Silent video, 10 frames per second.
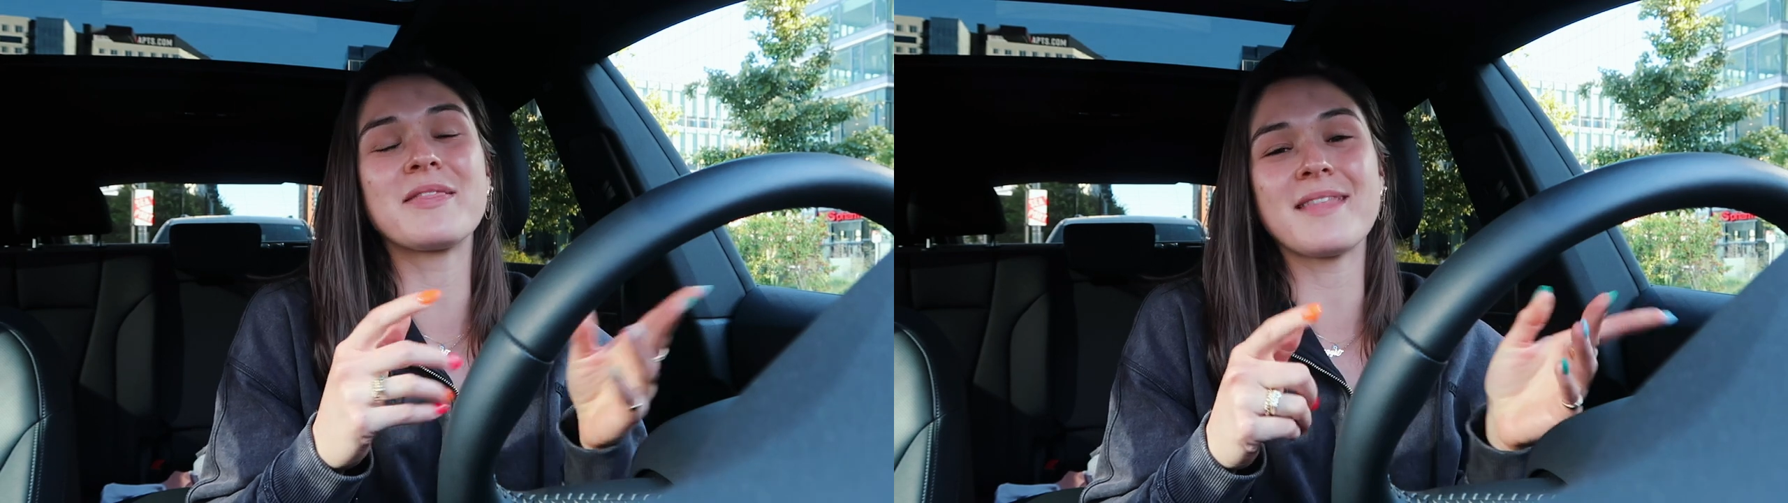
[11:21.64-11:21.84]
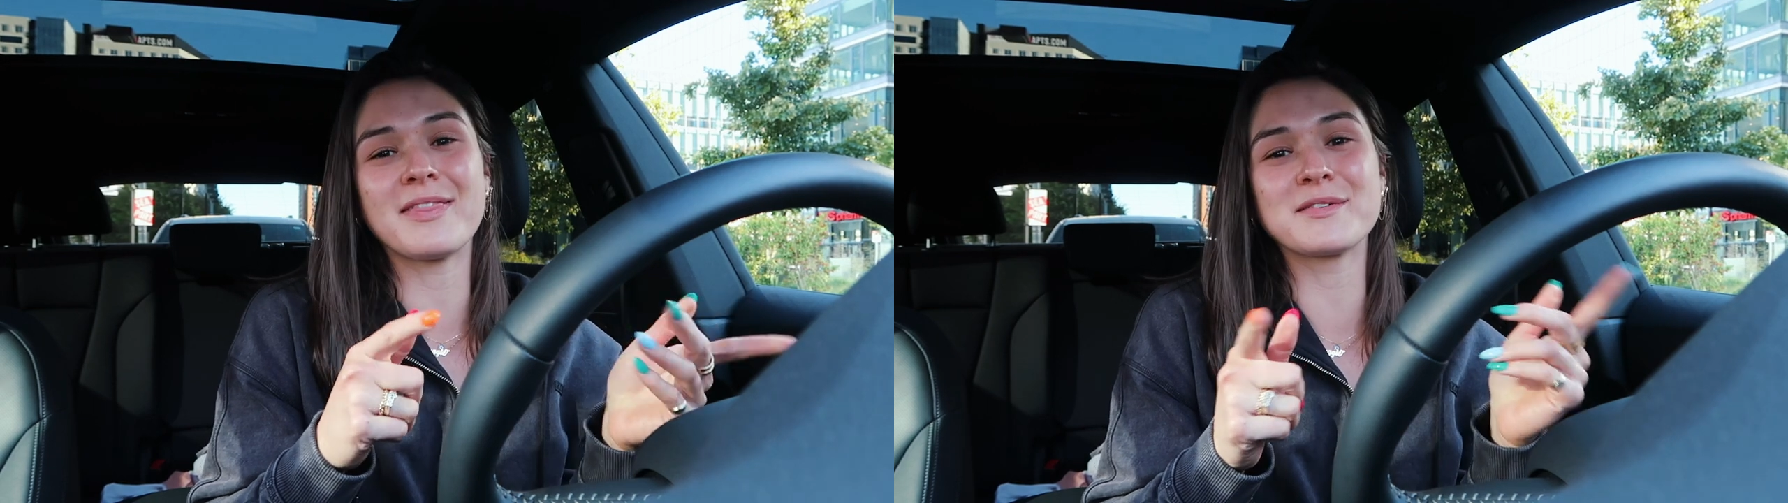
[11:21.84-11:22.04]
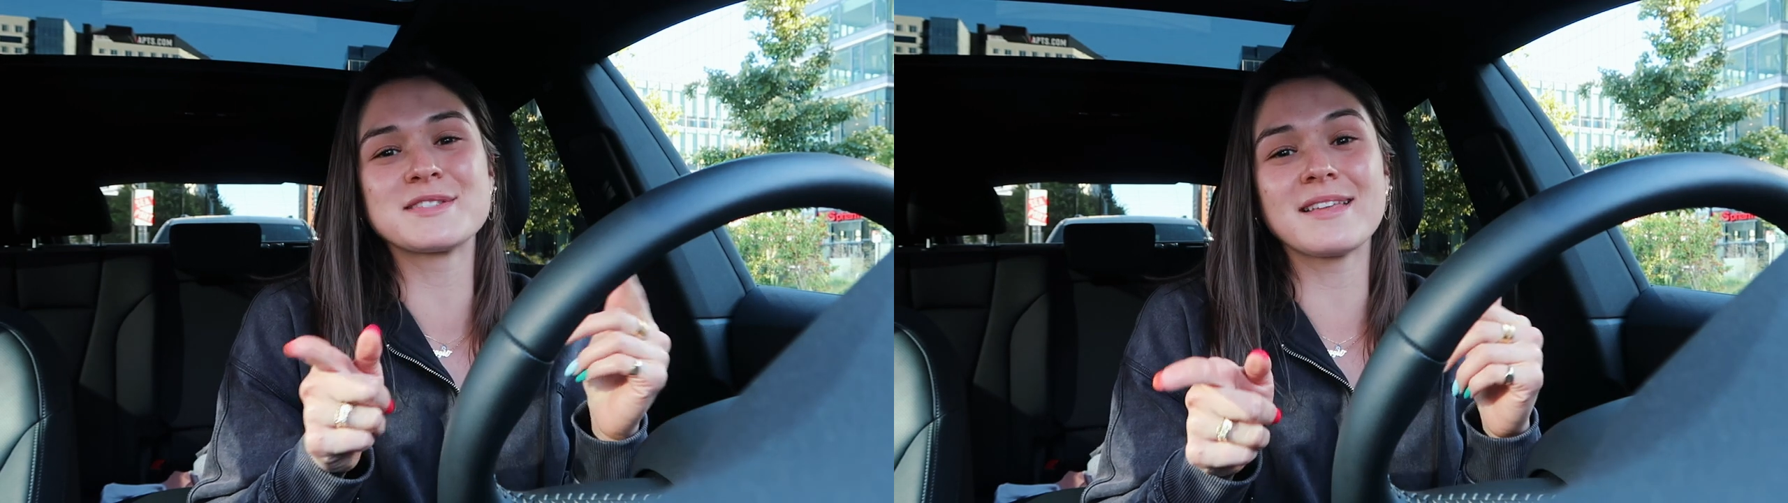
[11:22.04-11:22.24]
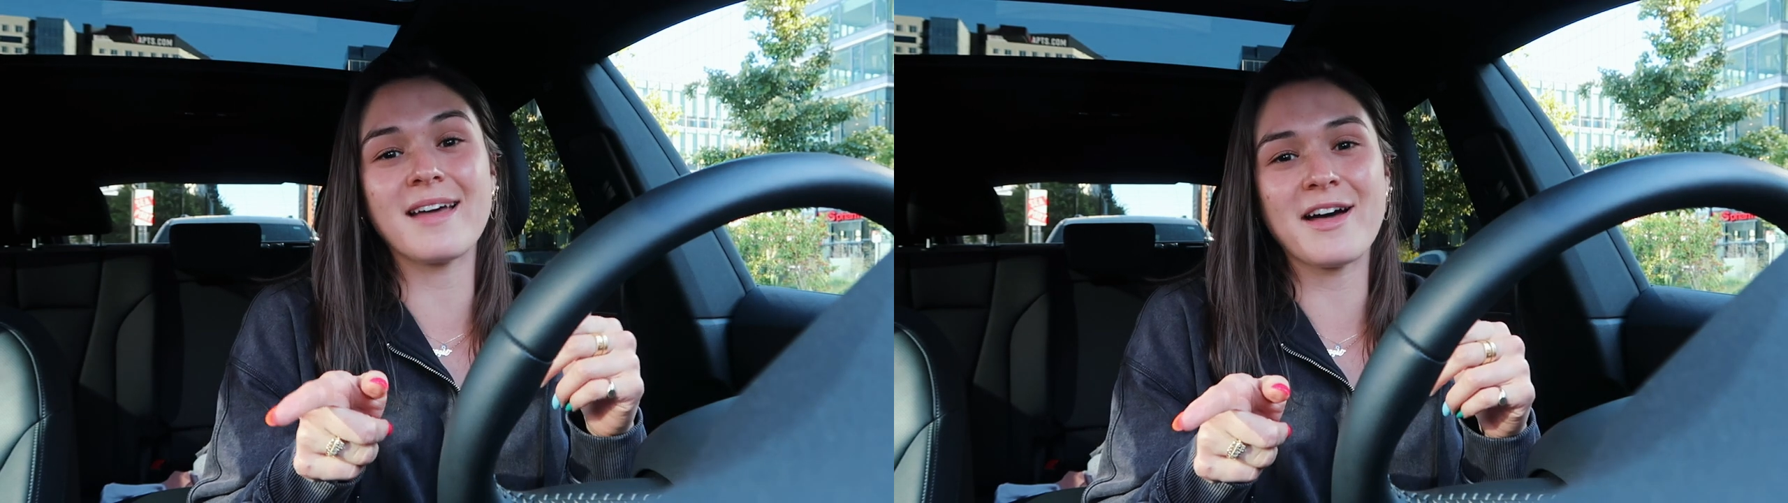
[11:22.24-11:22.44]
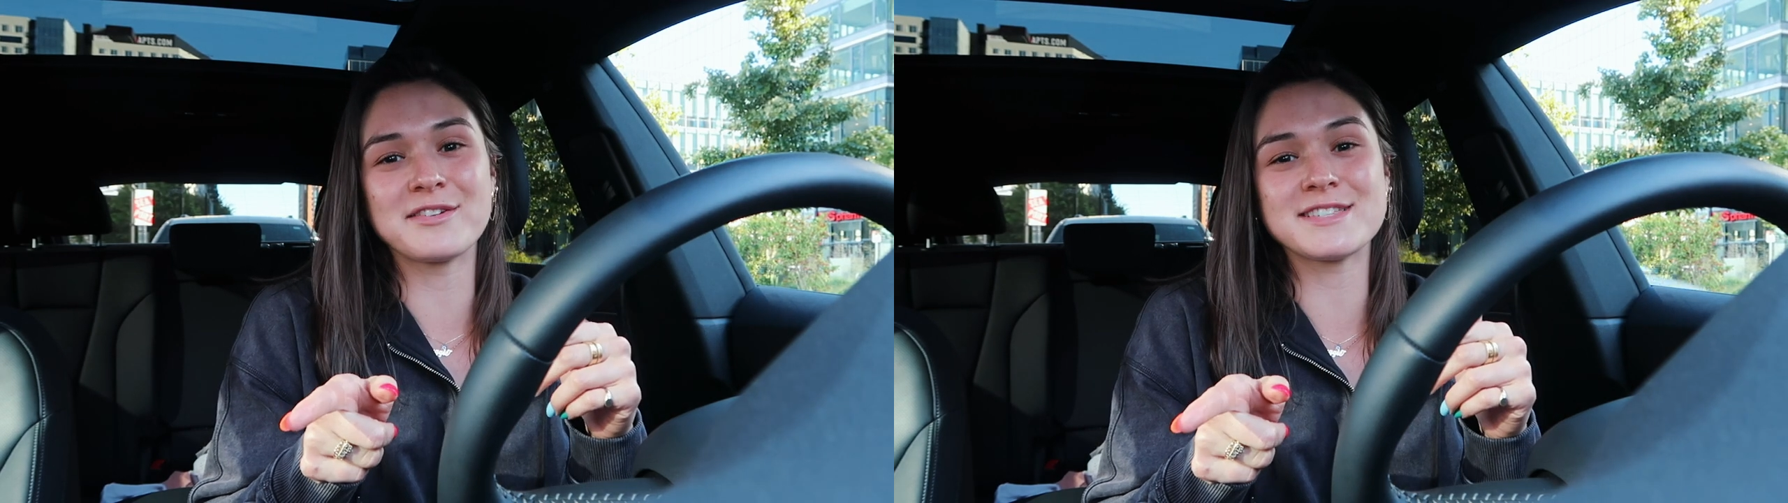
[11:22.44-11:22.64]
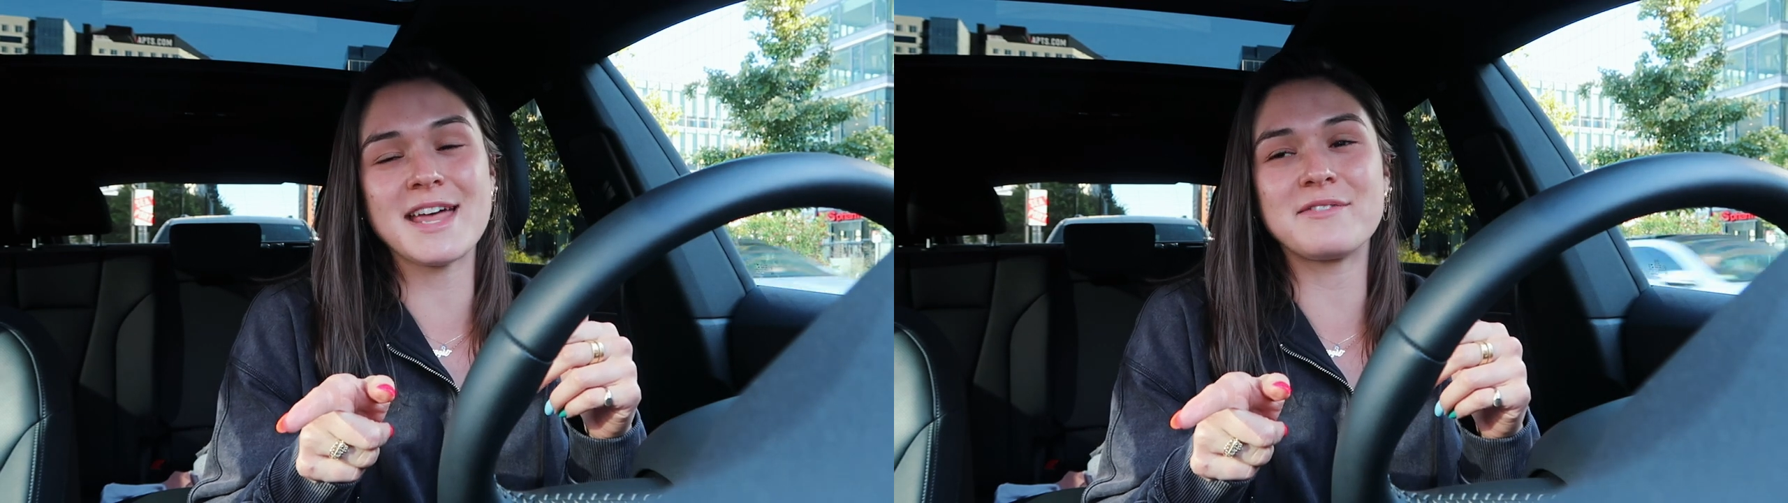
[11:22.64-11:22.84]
But then there was like the other side